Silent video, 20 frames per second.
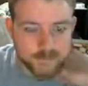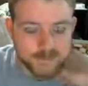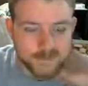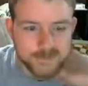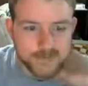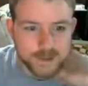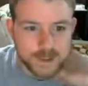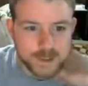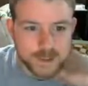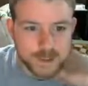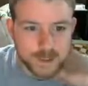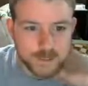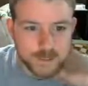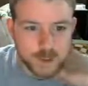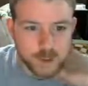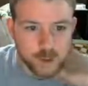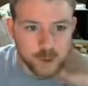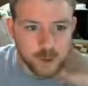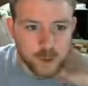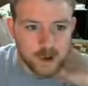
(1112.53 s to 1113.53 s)
everything's clipping
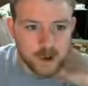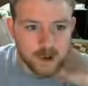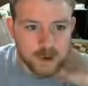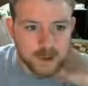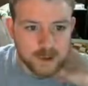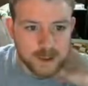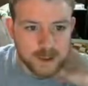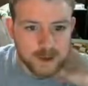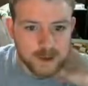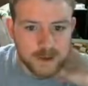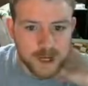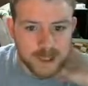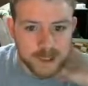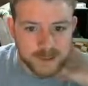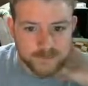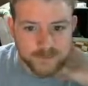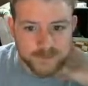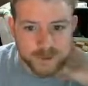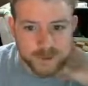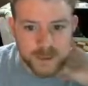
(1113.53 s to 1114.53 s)
through the wall, so I had
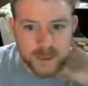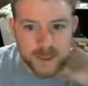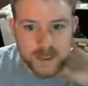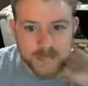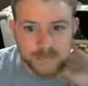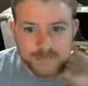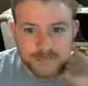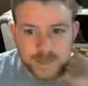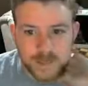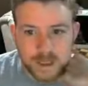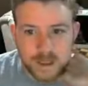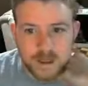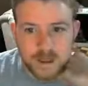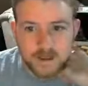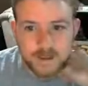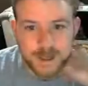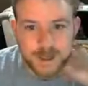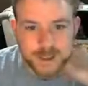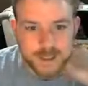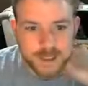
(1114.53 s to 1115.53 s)
to fix that.
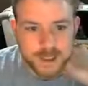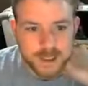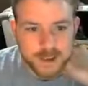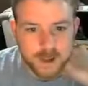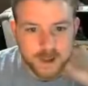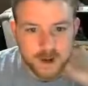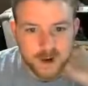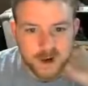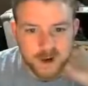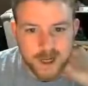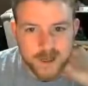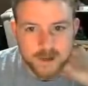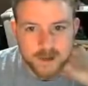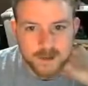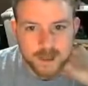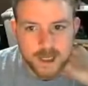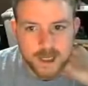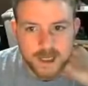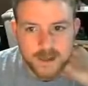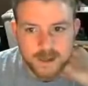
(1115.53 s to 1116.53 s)
But I think that's all. I don't
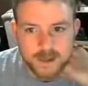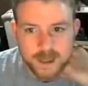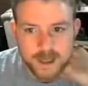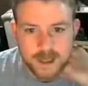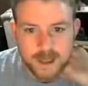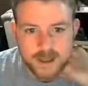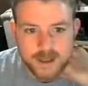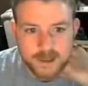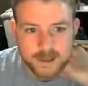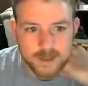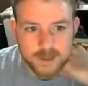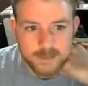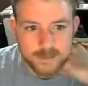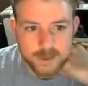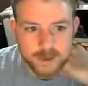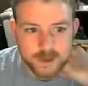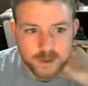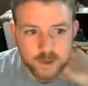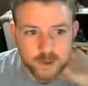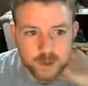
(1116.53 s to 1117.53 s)
think anything else is clipping
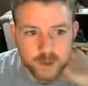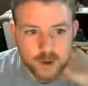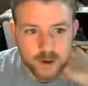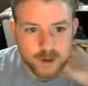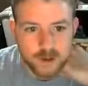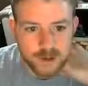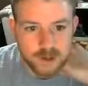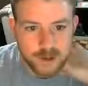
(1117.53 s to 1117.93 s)
through the wall. I think